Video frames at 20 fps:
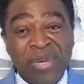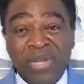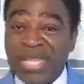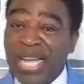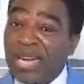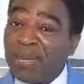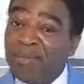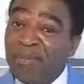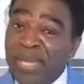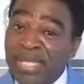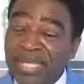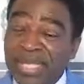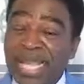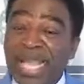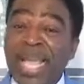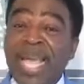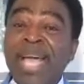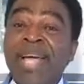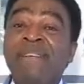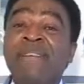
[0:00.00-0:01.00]
That means
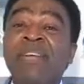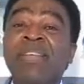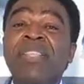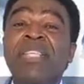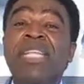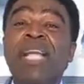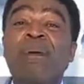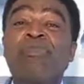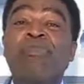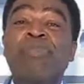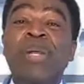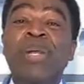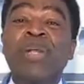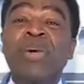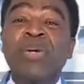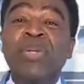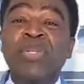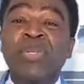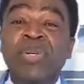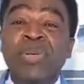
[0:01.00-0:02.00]
everything that
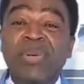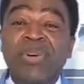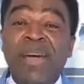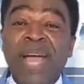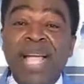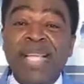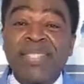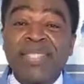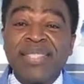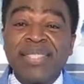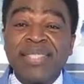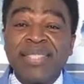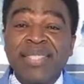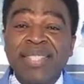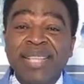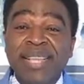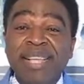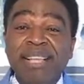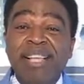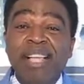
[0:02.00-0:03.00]
belongs to Christ
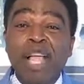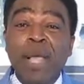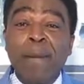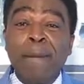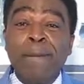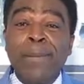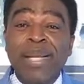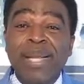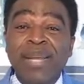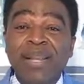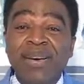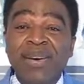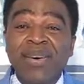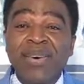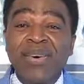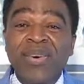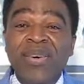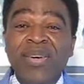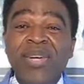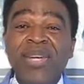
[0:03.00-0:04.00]

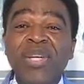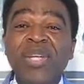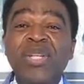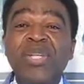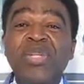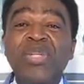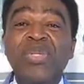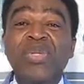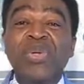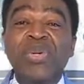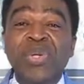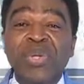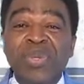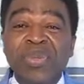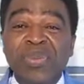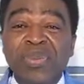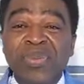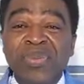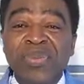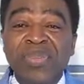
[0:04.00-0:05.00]
belongs to
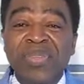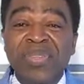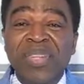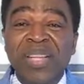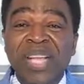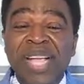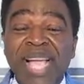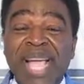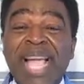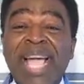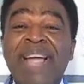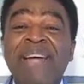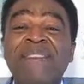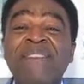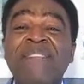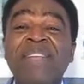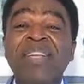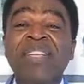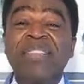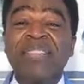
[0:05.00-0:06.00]
you.
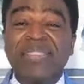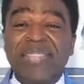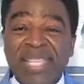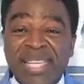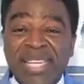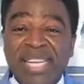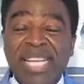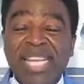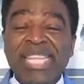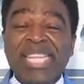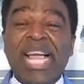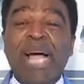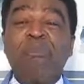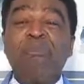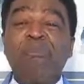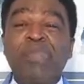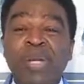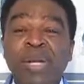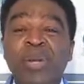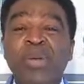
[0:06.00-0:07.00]
Everything
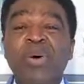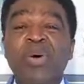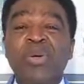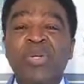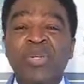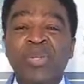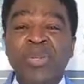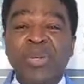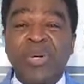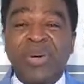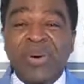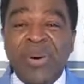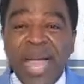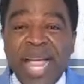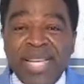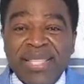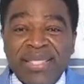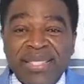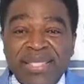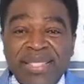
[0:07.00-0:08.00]
that belongs to
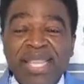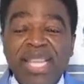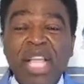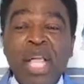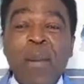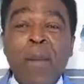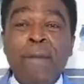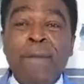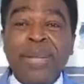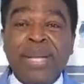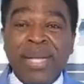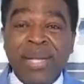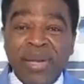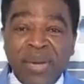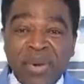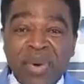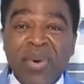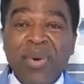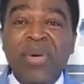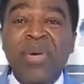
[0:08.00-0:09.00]
Christ
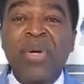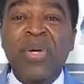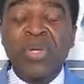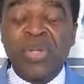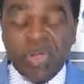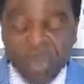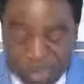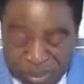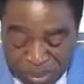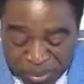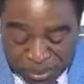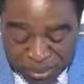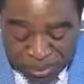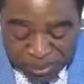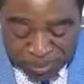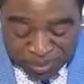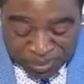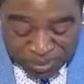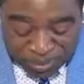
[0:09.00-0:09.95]
belongs to you.